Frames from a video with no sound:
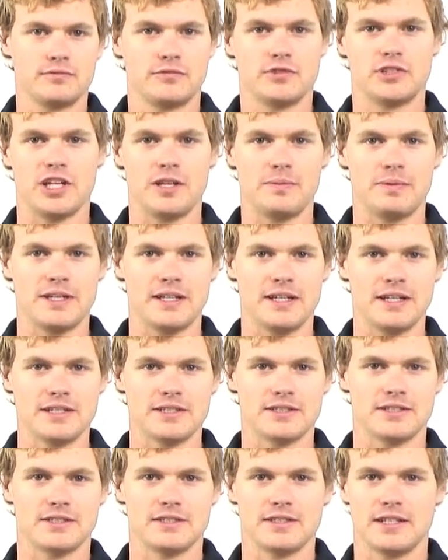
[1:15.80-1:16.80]

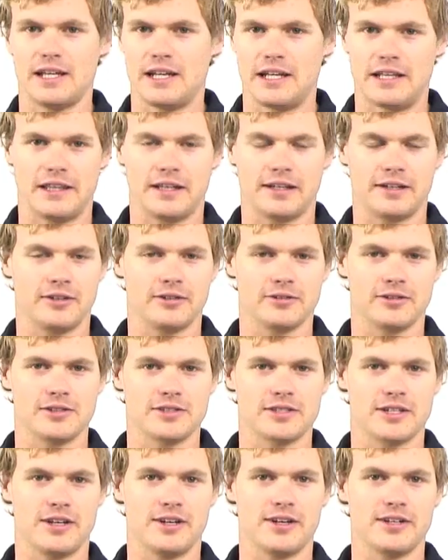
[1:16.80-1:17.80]
GPS, anything along
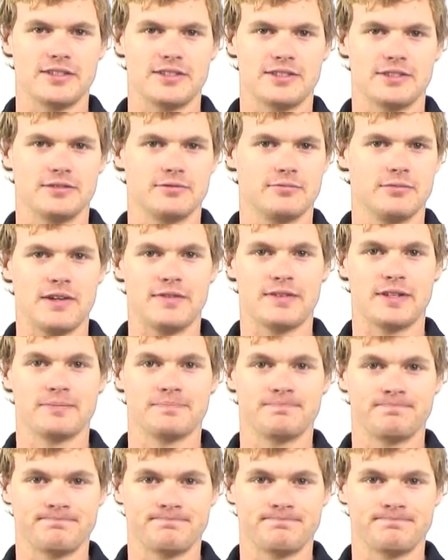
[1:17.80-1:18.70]
those lines, weather.